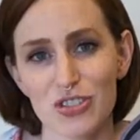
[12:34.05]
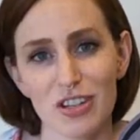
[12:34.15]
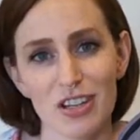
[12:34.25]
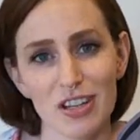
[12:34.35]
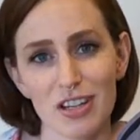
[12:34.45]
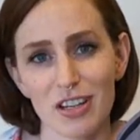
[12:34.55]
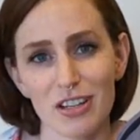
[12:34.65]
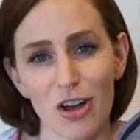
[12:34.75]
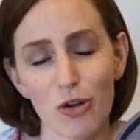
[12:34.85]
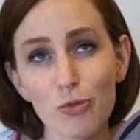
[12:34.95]

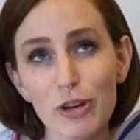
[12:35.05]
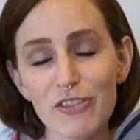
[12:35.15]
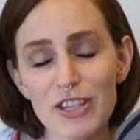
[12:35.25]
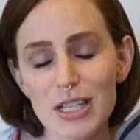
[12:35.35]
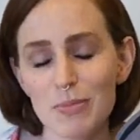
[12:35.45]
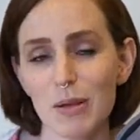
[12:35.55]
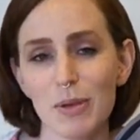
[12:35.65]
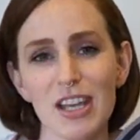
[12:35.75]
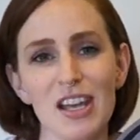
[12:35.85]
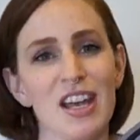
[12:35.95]
a revisit
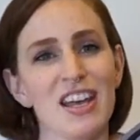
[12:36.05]
maybe.